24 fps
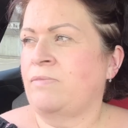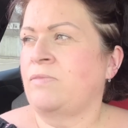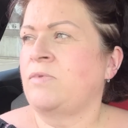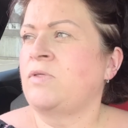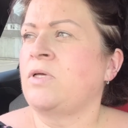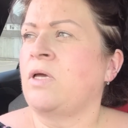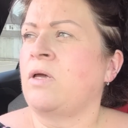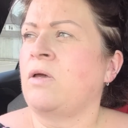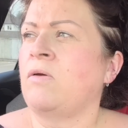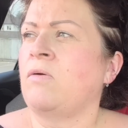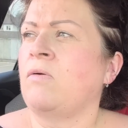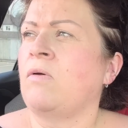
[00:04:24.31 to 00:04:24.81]

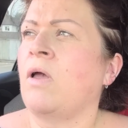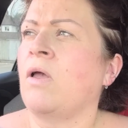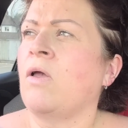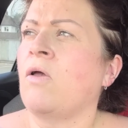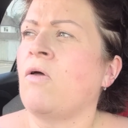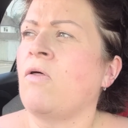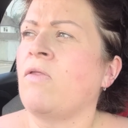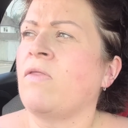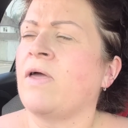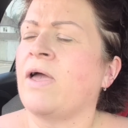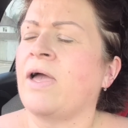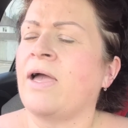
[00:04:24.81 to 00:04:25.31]
so I
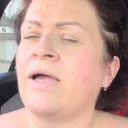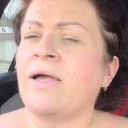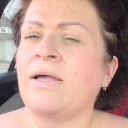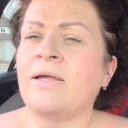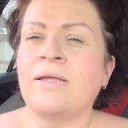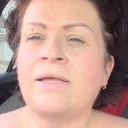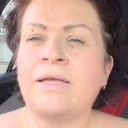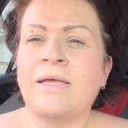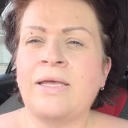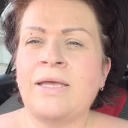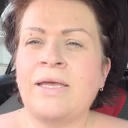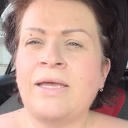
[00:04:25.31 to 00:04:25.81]
got
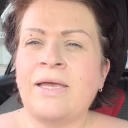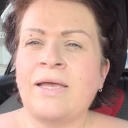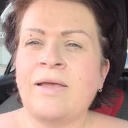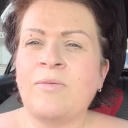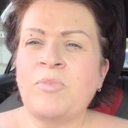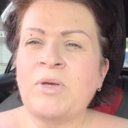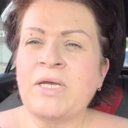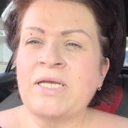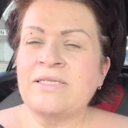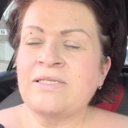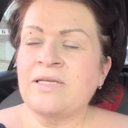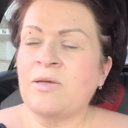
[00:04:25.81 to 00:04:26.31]

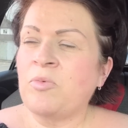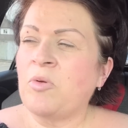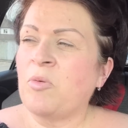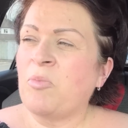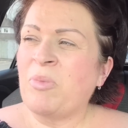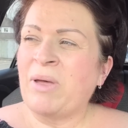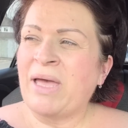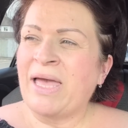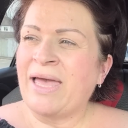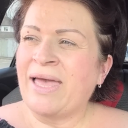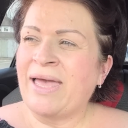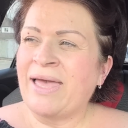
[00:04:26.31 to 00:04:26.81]
that, picked up a
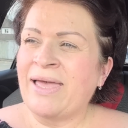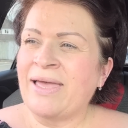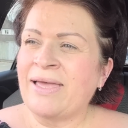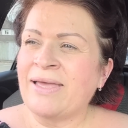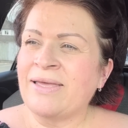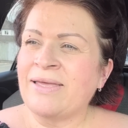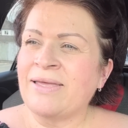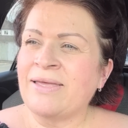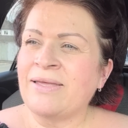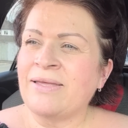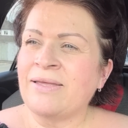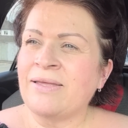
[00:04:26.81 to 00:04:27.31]

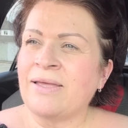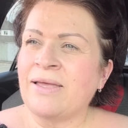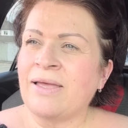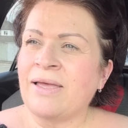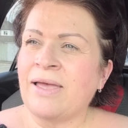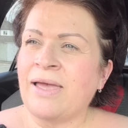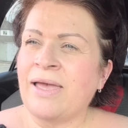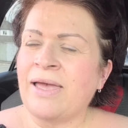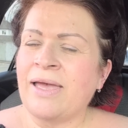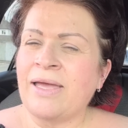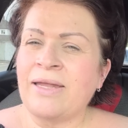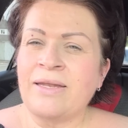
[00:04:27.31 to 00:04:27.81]
bag
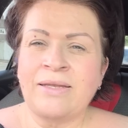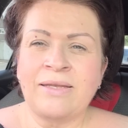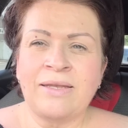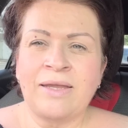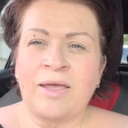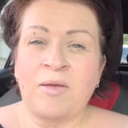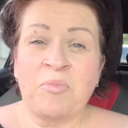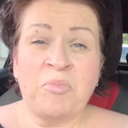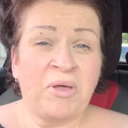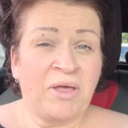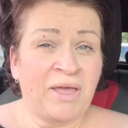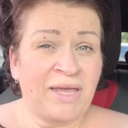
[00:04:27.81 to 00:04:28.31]
and
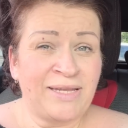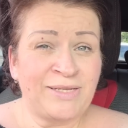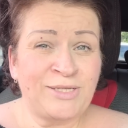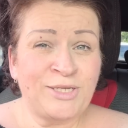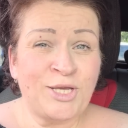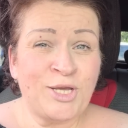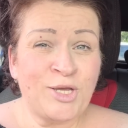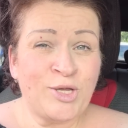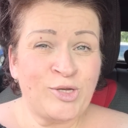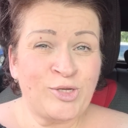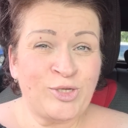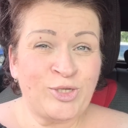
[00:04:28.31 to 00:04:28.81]
a pie
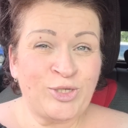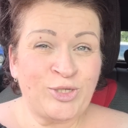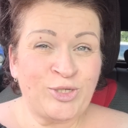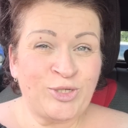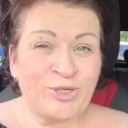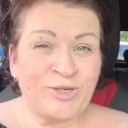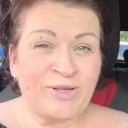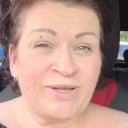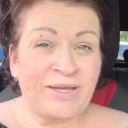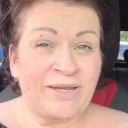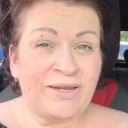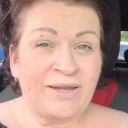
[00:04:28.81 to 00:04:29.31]
dish
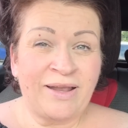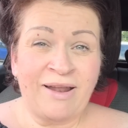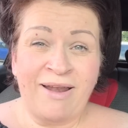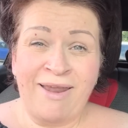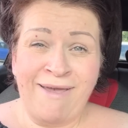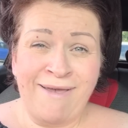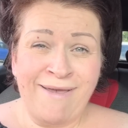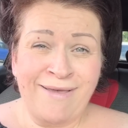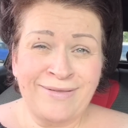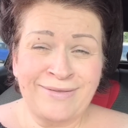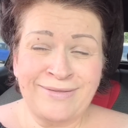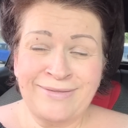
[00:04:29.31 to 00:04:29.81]
and a
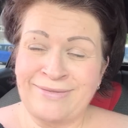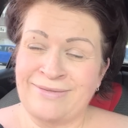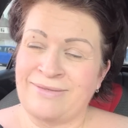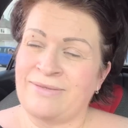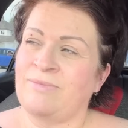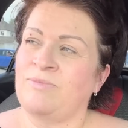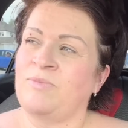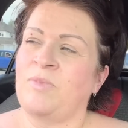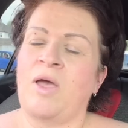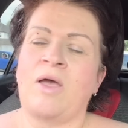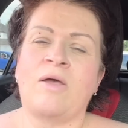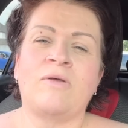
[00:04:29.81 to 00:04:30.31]

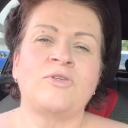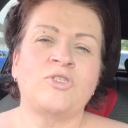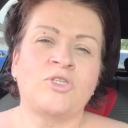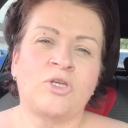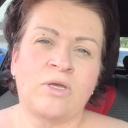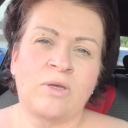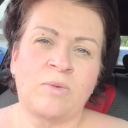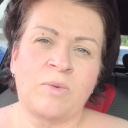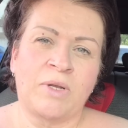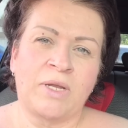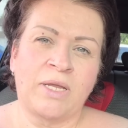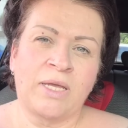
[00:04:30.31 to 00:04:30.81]
glass. But I'll show
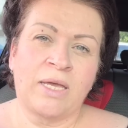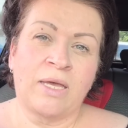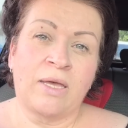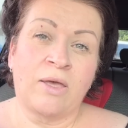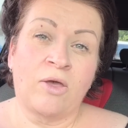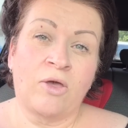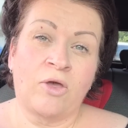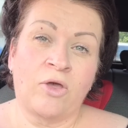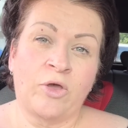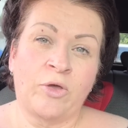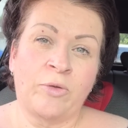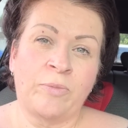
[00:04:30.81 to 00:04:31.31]
you when I get
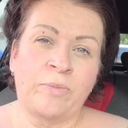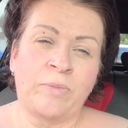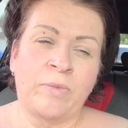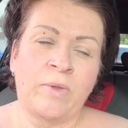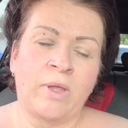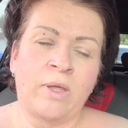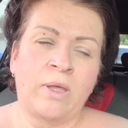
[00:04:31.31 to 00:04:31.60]
home.